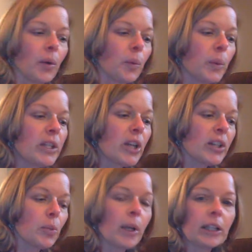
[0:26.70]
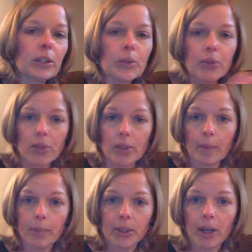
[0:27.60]
We just want to use the
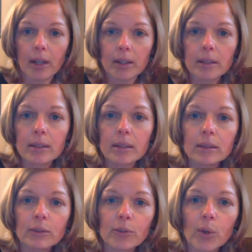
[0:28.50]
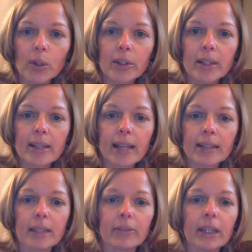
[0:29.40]
number cards for this
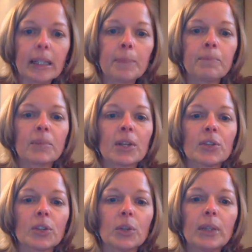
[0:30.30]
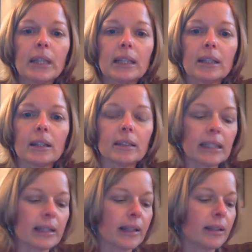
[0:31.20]
activity. So you and the adult
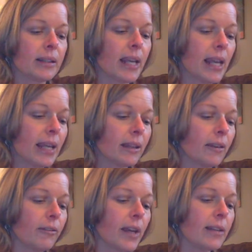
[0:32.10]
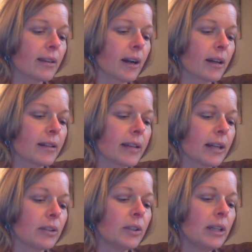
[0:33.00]
need to take the face cards
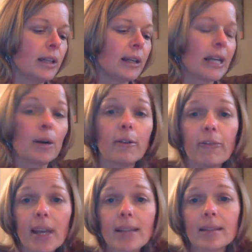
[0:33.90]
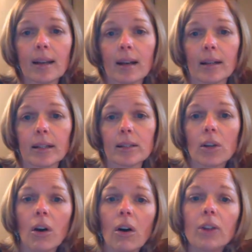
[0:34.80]
out. Now a face card is
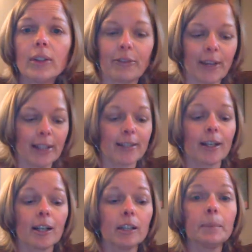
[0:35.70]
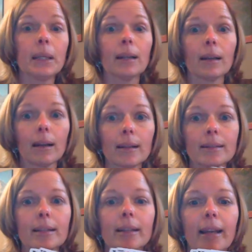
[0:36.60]
called a face card
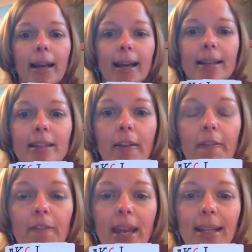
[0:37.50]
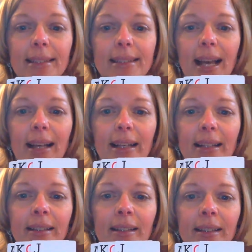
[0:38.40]
because it has a face on it.